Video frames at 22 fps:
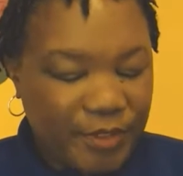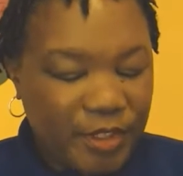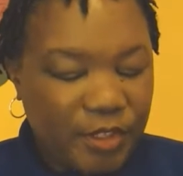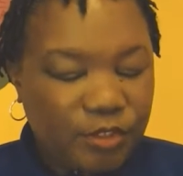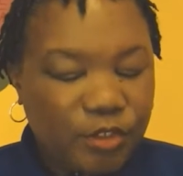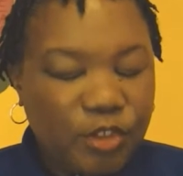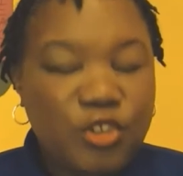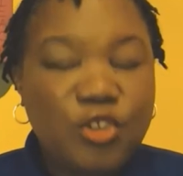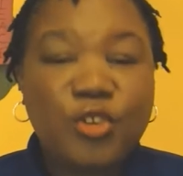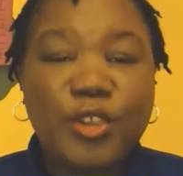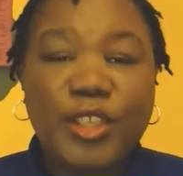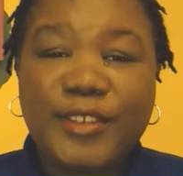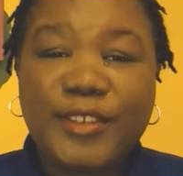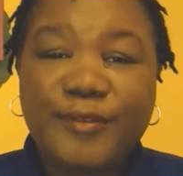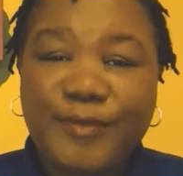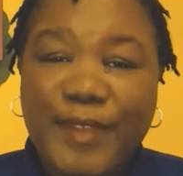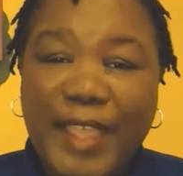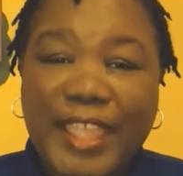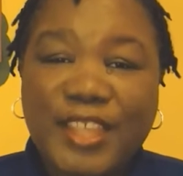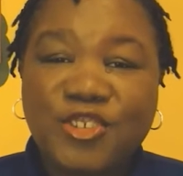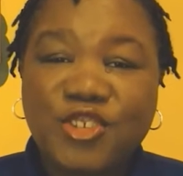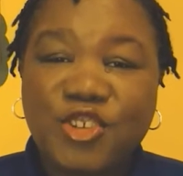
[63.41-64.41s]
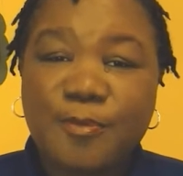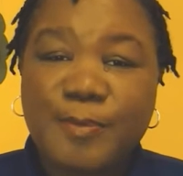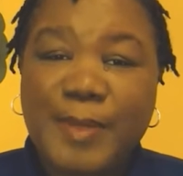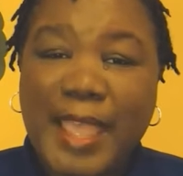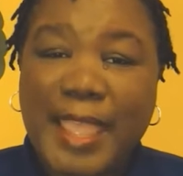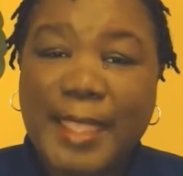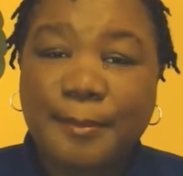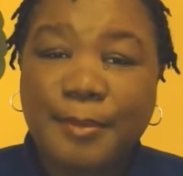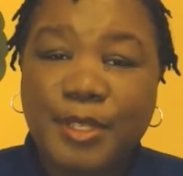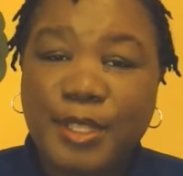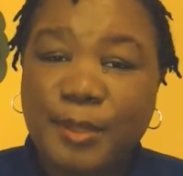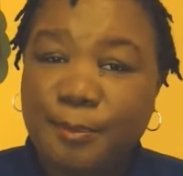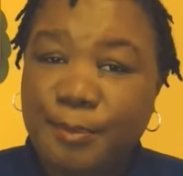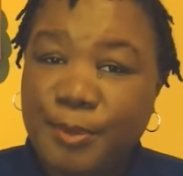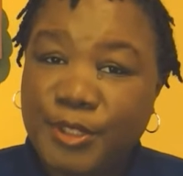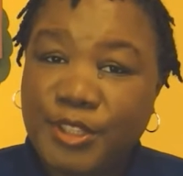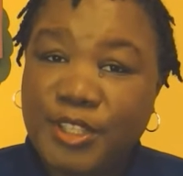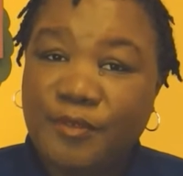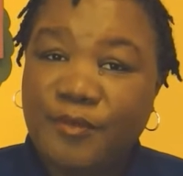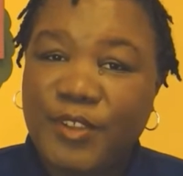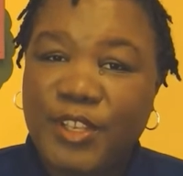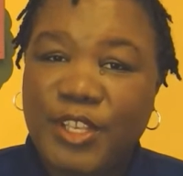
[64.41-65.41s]
So you find your Bible and
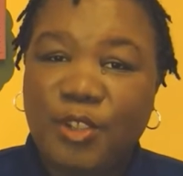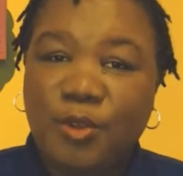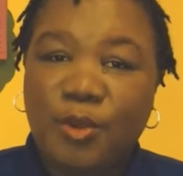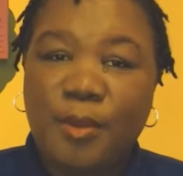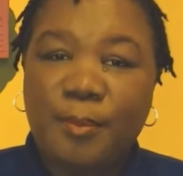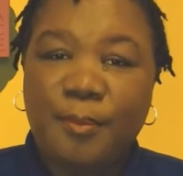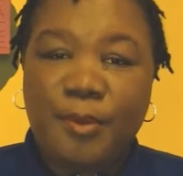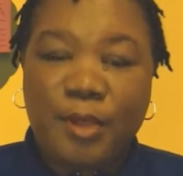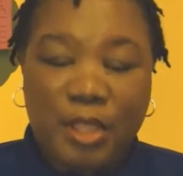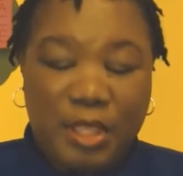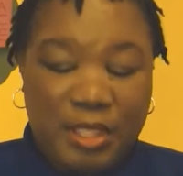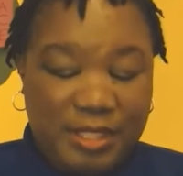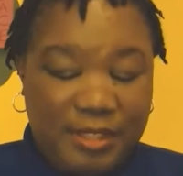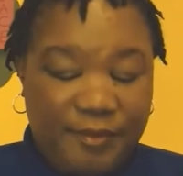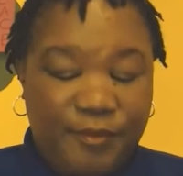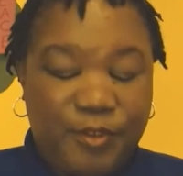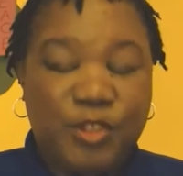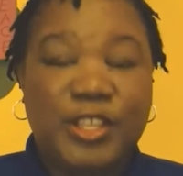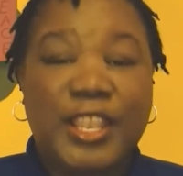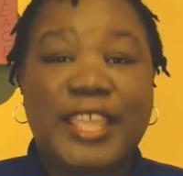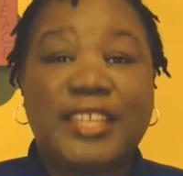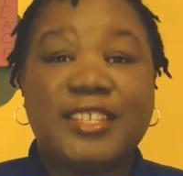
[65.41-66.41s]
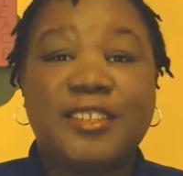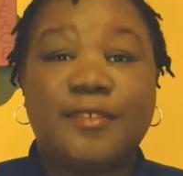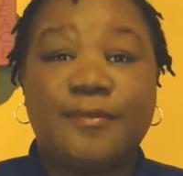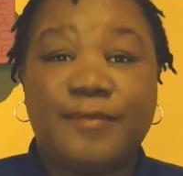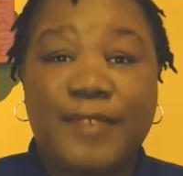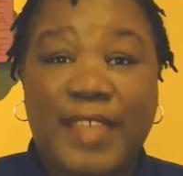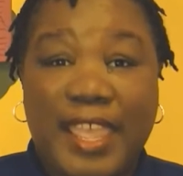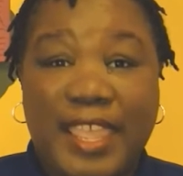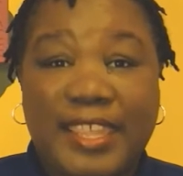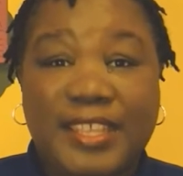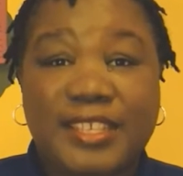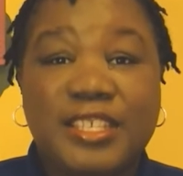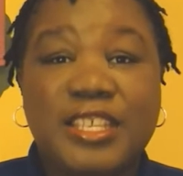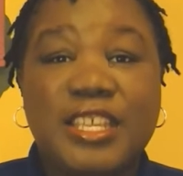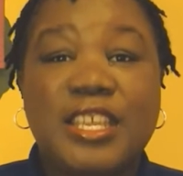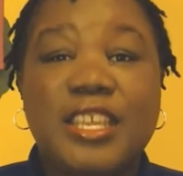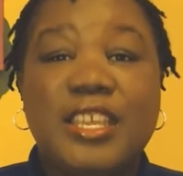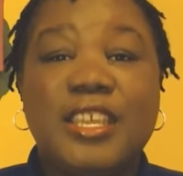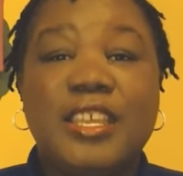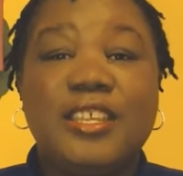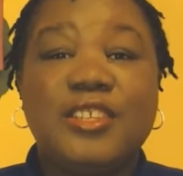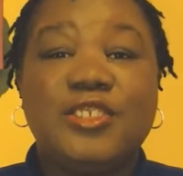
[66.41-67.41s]
put the video on pause if you'd like to find
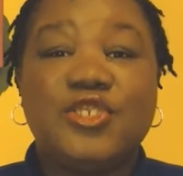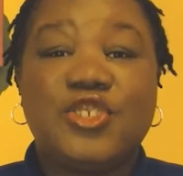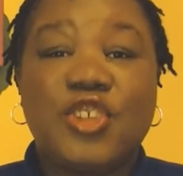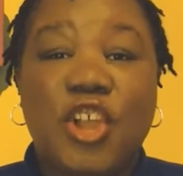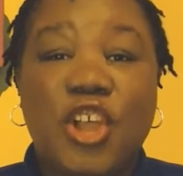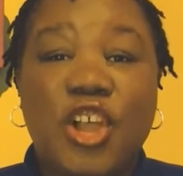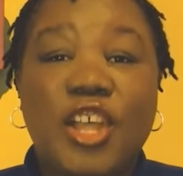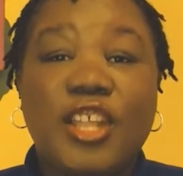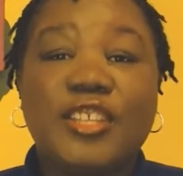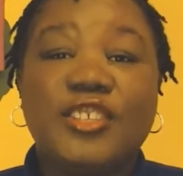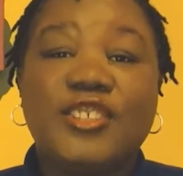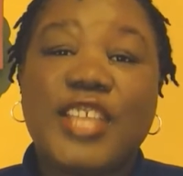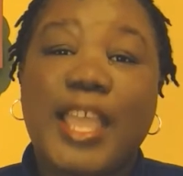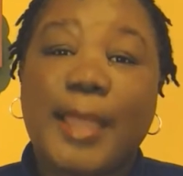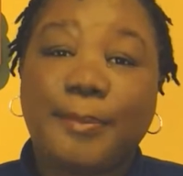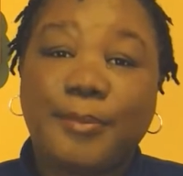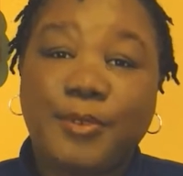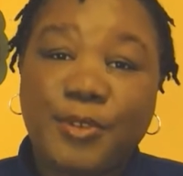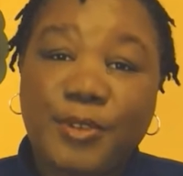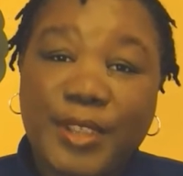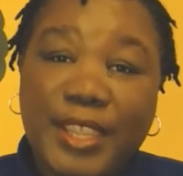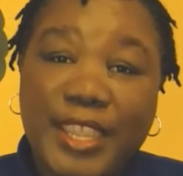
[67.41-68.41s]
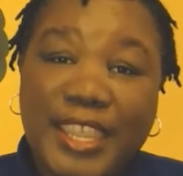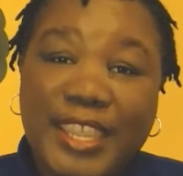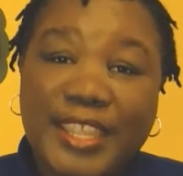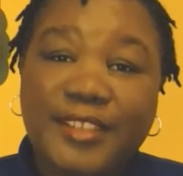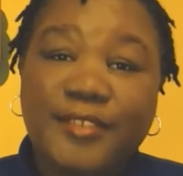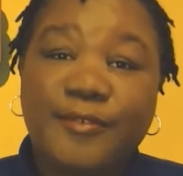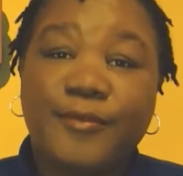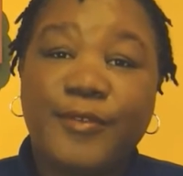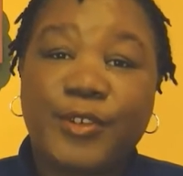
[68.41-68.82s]
John chapter 8,